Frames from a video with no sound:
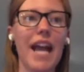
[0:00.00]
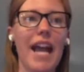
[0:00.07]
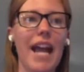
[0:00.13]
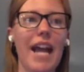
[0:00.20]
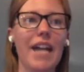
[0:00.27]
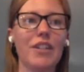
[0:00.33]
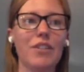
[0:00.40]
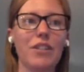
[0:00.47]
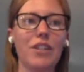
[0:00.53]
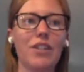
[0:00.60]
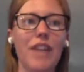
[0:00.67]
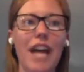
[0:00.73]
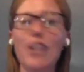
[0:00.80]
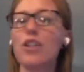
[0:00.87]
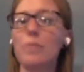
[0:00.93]
And
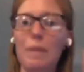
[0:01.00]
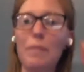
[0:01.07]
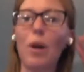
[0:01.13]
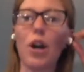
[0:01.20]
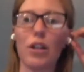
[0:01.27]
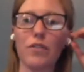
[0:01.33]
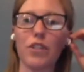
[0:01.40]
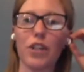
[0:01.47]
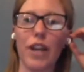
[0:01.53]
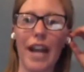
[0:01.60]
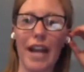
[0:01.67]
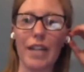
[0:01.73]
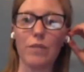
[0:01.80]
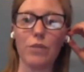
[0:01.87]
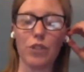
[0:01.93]
that should be part of your
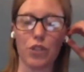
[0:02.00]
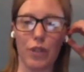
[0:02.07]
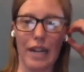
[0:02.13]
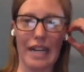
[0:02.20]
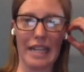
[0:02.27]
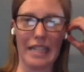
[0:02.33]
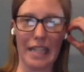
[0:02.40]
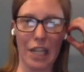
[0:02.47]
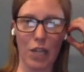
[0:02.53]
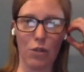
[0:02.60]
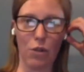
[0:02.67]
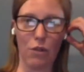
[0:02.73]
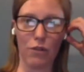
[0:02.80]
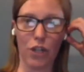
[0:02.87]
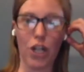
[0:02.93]
annual training that you
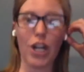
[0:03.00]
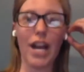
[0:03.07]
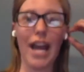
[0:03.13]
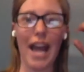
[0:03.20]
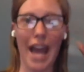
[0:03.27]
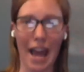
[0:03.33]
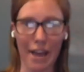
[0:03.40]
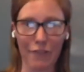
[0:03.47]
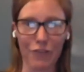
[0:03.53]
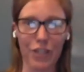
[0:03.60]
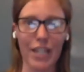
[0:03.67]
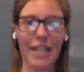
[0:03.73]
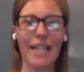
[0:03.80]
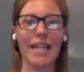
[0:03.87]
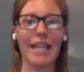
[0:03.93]
go over
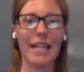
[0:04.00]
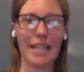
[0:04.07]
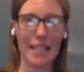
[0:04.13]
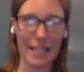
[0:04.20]
every